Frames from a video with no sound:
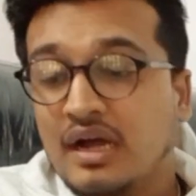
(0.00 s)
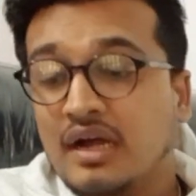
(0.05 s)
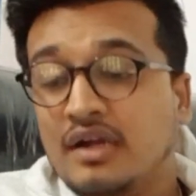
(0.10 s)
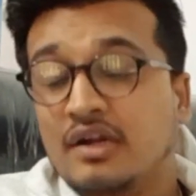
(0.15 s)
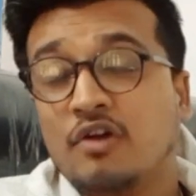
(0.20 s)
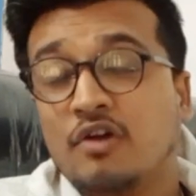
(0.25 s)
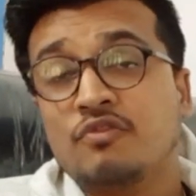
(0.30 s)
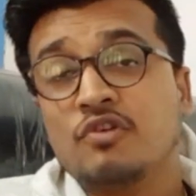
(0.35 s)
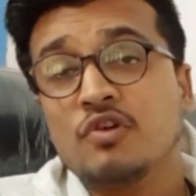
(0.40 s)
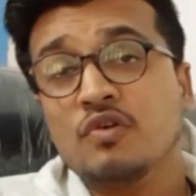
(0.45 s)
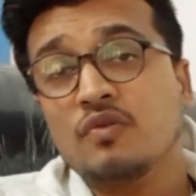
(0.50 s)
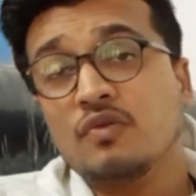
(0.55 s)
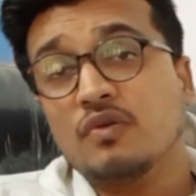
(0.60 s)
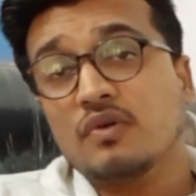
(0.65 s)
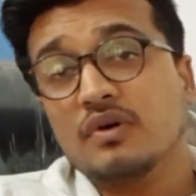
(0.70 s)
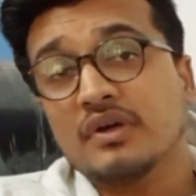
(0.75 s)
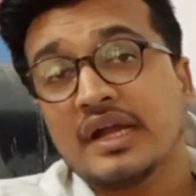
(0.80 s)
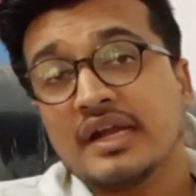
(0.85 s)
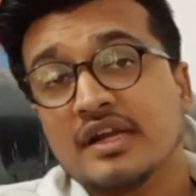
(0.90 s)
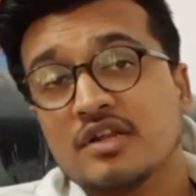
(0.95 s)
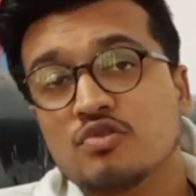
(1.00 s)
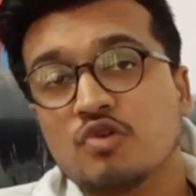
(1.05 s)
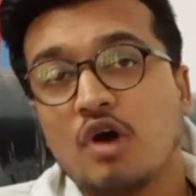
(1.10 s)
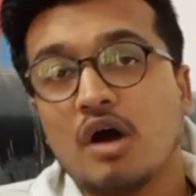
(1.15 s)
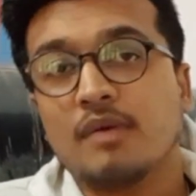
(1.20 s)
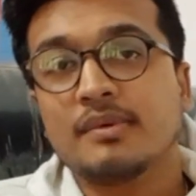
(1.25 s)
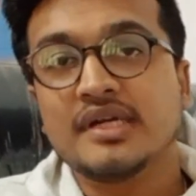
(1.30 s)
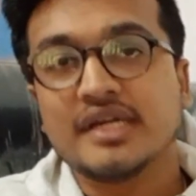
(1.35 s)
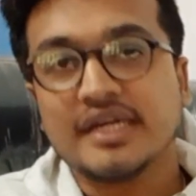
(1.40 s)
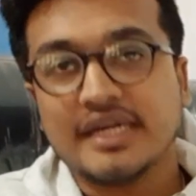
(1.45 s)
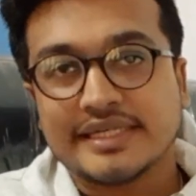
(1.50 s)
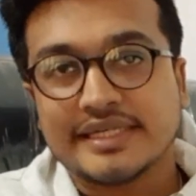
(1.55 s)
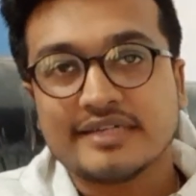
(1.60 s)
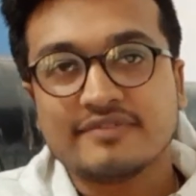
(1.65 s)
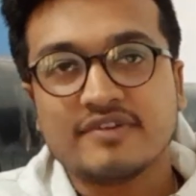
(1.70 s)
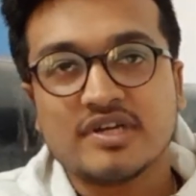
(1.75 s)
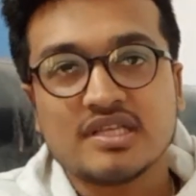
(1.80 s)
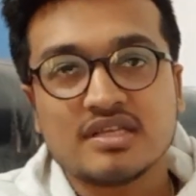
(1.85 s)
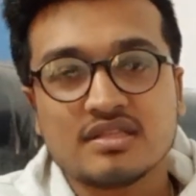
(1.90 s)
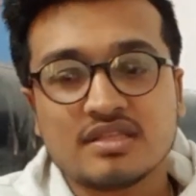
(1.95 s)
Now, if you get a job in detective
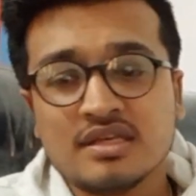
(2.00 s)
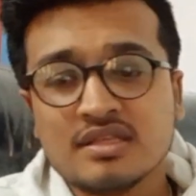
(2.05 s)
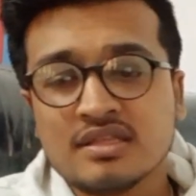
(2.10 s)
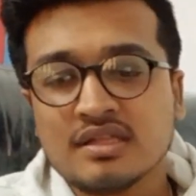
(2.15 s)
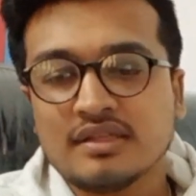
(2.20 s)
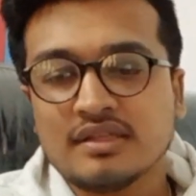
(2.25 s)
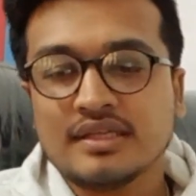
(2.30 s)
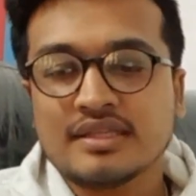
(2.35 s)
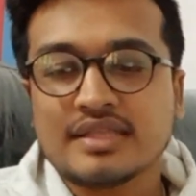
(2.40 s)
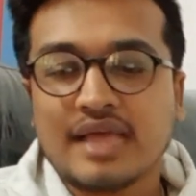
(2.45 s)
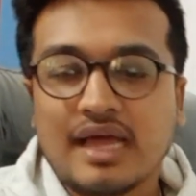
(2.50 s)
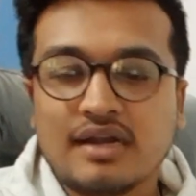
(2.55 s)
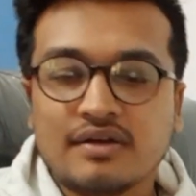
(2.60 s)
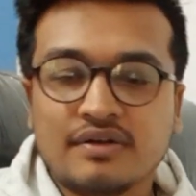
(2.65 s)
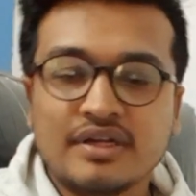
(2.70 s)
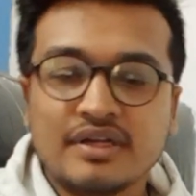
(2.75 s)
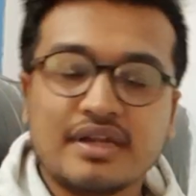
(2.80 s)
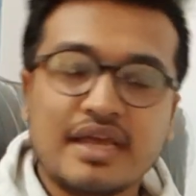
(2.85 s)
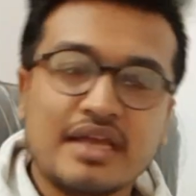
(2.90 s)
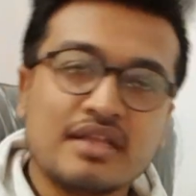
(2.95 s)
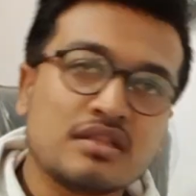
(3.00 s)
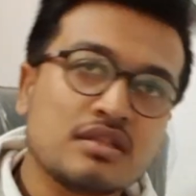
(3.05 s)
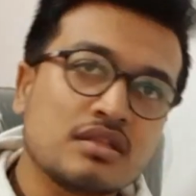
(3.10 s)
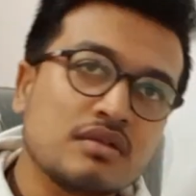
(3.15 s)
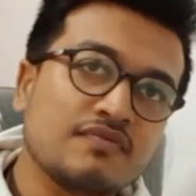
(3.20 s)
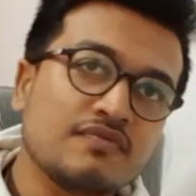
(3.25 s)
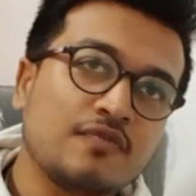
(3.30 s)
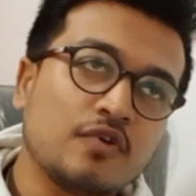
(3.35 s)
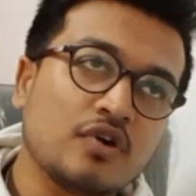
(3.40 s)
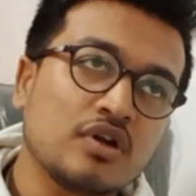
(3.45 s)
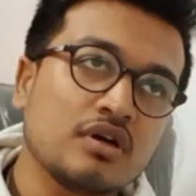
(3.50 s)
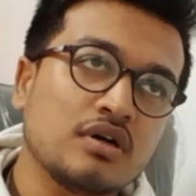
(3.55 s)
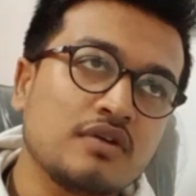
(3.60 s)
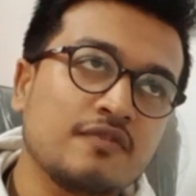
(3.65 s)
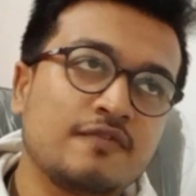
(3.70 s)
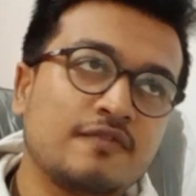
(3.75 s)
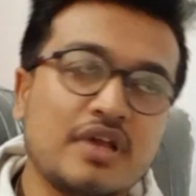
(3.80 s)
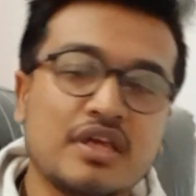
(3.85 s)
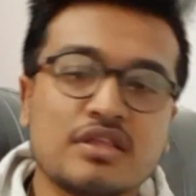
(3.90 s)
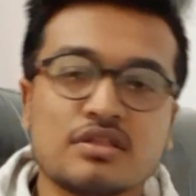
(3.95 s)
agencies, the salary range for a
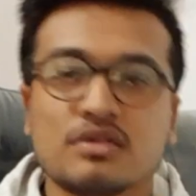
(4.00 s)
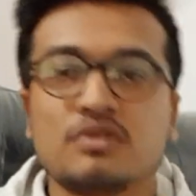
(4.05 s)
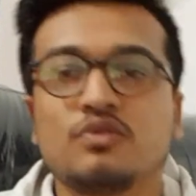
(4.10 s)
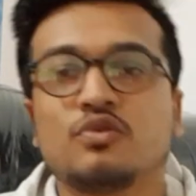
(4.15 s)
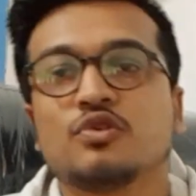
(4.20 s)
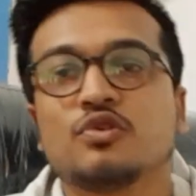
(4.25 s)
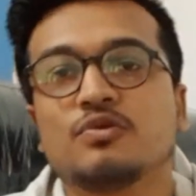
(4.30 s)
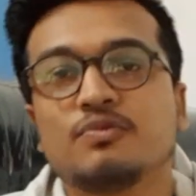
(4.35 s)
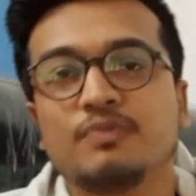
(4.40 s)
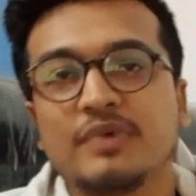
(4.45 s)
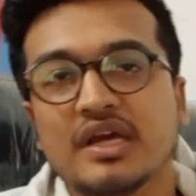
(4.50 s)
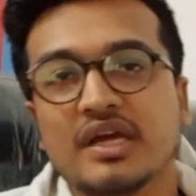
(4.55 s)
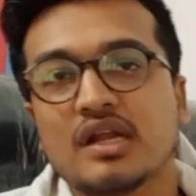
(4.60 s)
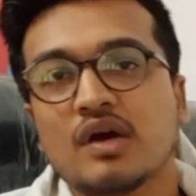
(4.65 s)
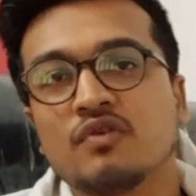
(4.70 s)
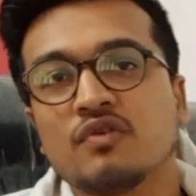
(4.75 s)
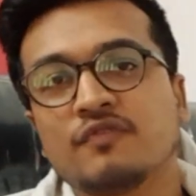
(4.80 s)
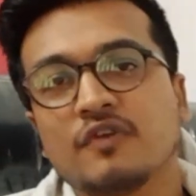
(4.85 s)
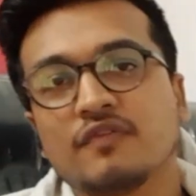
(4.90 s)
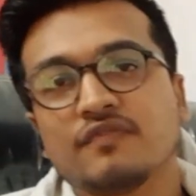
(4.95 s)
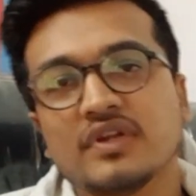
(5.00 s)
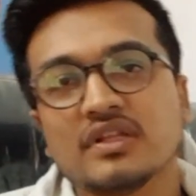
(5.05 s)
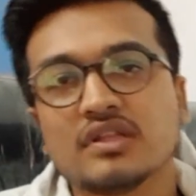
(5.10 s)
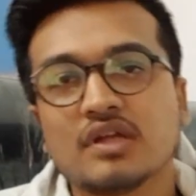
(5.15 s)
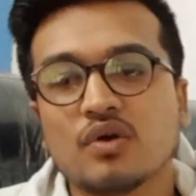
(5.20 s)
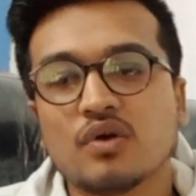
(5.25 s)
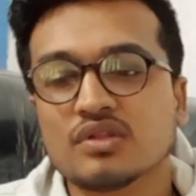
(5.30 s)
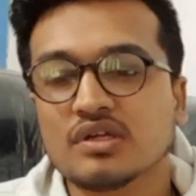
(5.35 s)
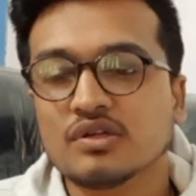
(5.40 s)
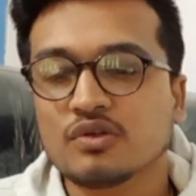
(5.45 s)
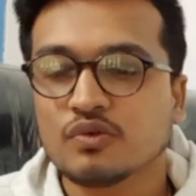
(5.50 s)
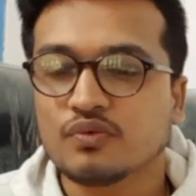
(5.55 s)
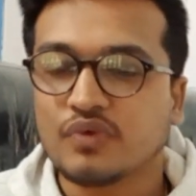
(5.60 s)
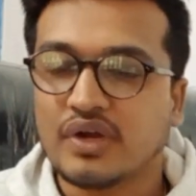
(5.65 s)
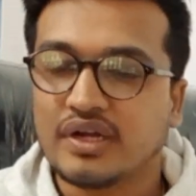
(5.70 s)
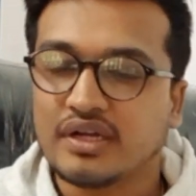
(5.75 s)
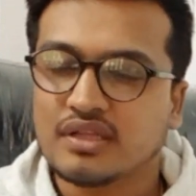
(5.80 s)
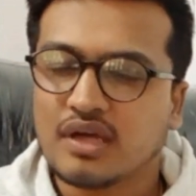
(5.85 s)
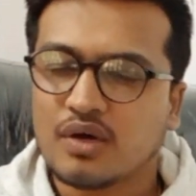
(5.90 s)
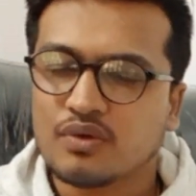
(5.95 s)
fresher would be around 15,000 to
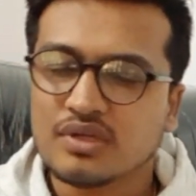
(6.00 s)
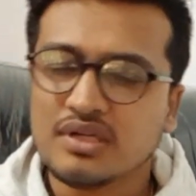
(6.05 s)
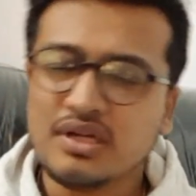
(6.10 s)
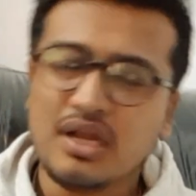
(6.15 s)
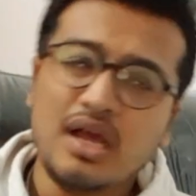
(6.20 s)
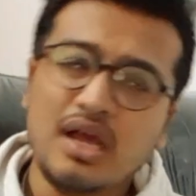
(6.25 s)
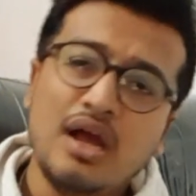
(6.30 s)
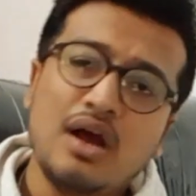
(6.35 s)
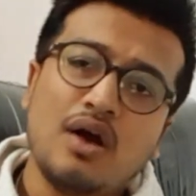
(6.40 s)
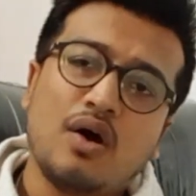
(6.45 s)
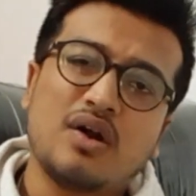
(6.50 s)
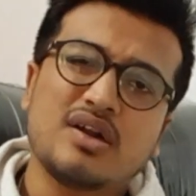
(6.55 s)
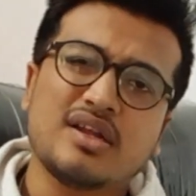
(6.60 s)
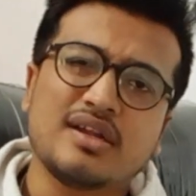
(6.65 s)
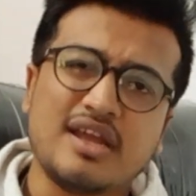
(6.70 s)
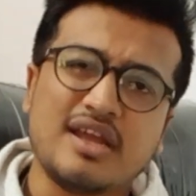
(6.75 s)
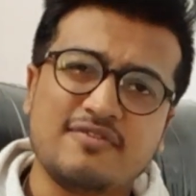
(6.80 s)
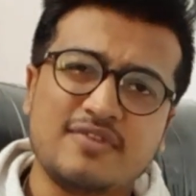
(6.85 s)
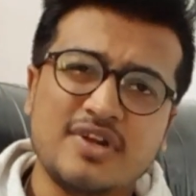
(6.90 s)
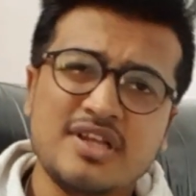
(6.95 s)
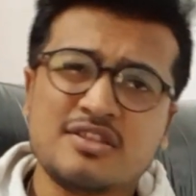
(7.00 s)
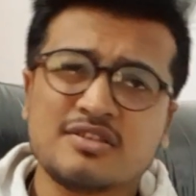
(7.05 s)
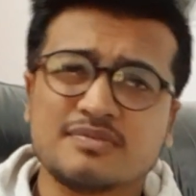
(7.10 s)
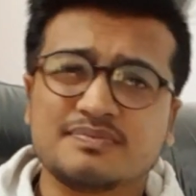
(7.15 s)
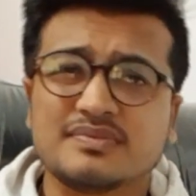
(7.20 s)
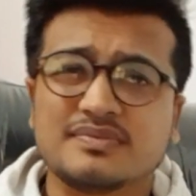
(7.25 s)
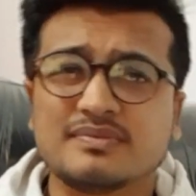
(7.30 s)
20,000 on an average.